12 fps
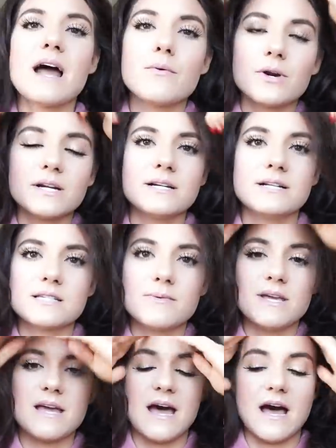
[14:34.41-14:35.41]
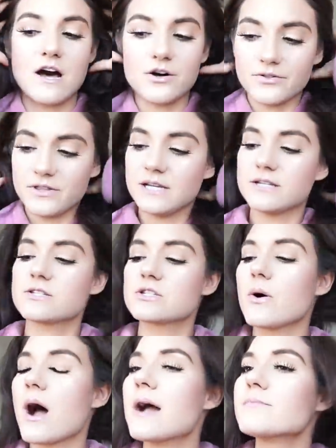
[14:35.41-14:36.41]
I wanted it to be healthy.
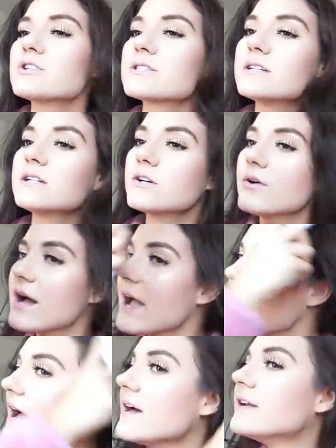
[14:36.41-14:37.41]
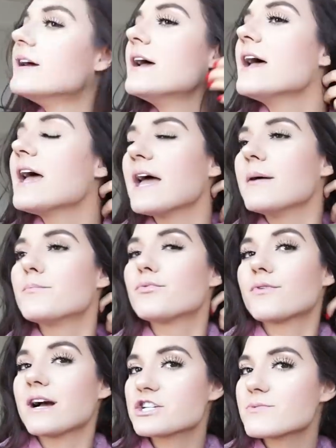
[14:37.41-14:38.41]
So I'm just gonna go ahead and
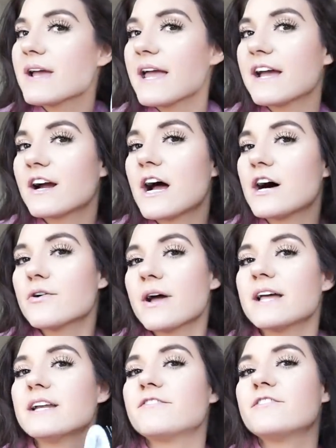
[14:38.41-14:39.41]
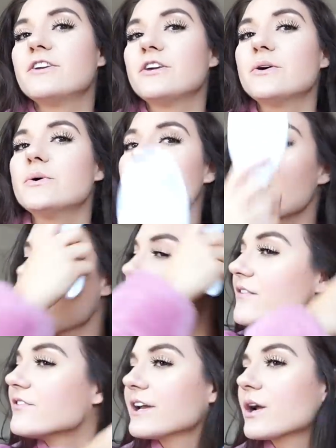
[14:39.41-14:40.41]
brush my hair out, and if you
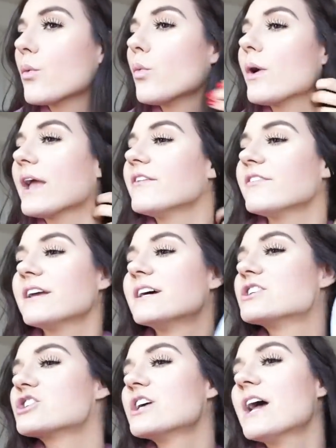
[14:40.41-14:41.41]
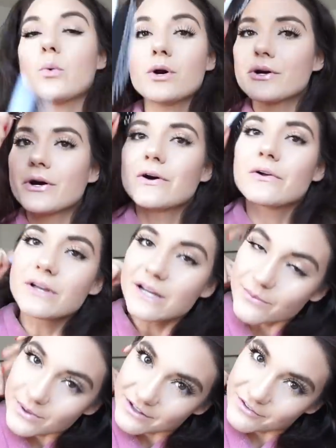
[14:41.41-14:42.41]
have like wavy-ish or
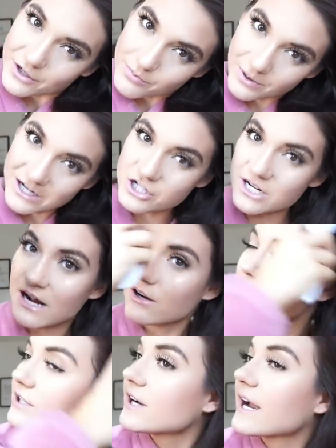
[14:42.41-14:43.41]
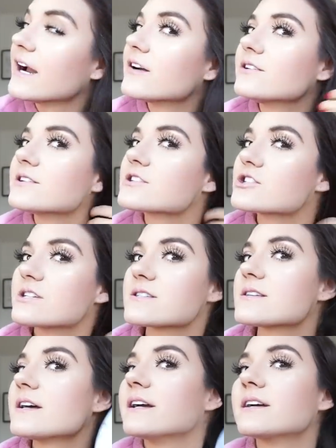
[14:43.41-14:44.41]
curly, whenever you brush it out, your hair looks
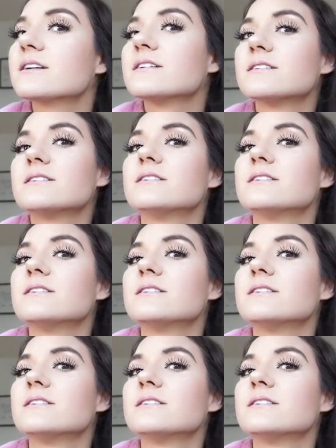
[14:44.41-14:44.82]
just like